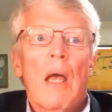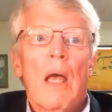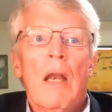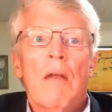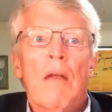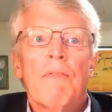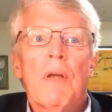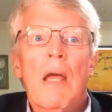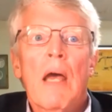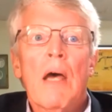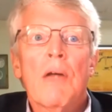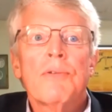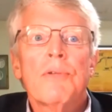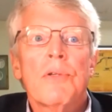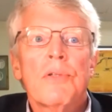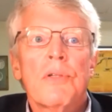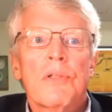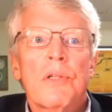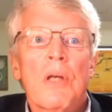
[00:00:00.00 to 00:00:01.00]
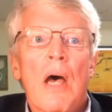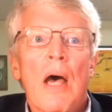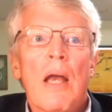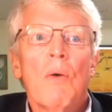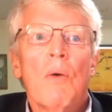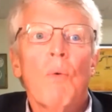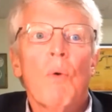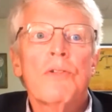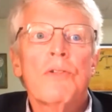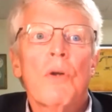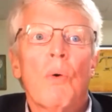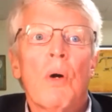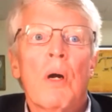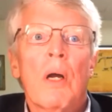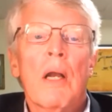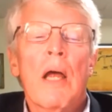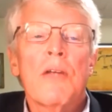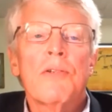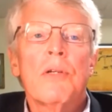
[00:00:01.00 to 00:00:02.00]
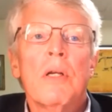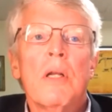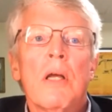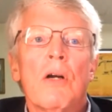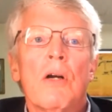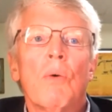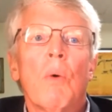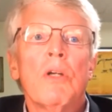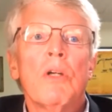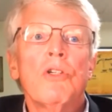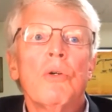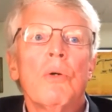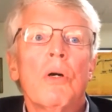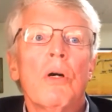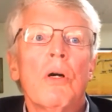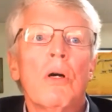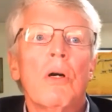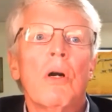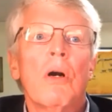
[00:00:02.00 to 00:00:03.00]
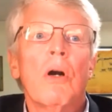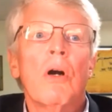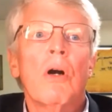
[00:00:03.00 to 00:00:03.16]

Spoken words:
And if the Council Society wants to organize a dinner, what you heard